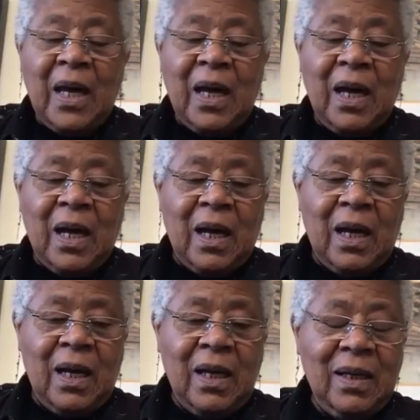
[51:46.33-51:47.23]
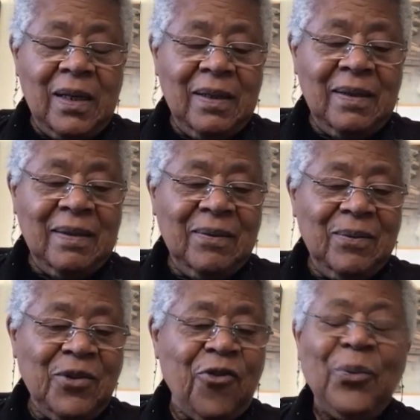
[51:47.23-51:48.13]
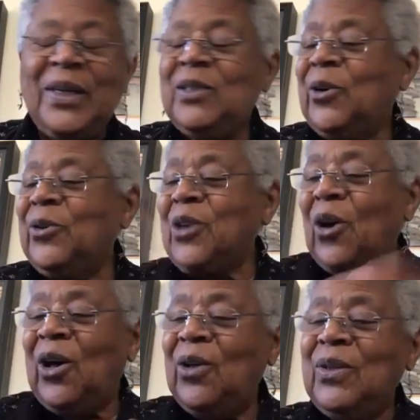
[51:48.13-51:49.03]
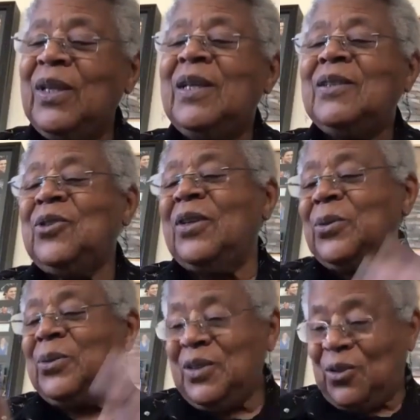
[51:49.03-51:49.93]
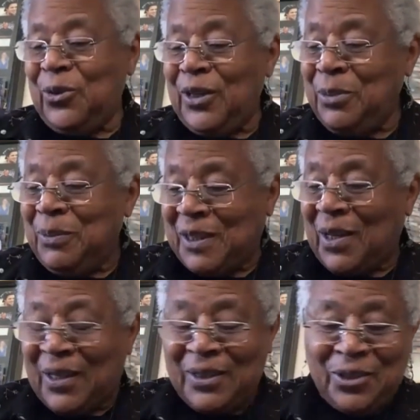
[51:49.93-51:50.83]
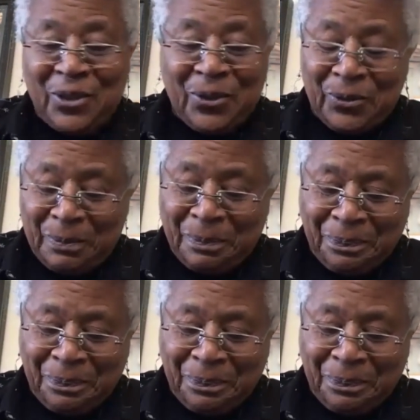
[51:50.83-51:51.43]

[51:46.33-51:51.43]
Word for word: uh, so we learned all. So there was the Christmas concert,